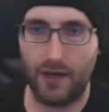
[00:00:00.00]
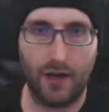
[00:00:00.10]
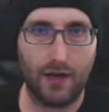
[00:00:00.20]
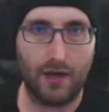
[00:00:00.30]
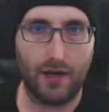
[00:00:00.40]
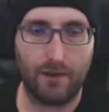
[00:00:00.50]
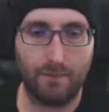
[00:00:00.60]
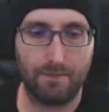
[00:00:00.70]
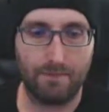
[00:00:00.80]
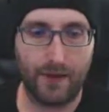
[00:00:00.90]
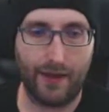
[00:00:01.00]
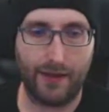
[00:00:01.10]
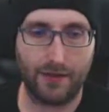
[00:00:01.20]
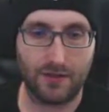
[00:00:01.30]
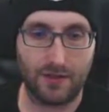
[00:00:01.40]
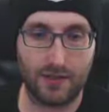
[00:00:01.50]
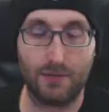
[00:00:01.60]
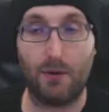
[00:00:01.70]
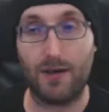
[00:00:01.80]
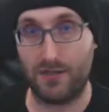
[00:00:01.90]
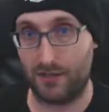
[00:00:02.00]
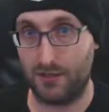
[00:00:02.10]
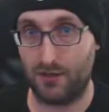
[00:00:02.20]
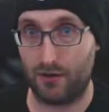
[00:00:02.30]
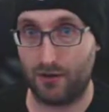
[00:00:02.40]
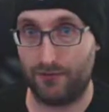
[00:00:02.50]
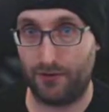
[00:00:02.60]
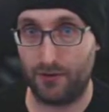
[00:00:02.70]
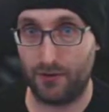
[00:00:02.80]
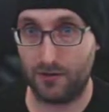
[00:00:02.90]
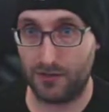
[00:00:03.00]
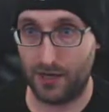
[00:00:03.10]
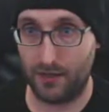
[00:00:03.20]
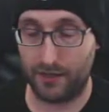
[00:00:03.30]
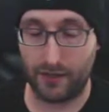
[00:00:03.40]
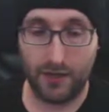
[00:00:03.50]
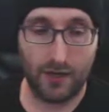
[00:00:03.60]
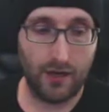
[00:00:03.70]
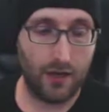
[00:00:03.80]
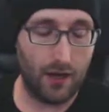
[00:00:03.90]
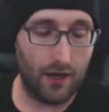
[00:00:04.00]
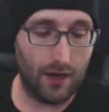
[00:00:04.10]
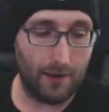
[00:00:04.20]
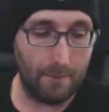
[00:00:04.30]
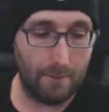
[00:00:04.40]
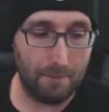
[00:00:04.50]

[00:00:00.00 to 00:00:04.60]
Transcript: and get the process started for selling. I'm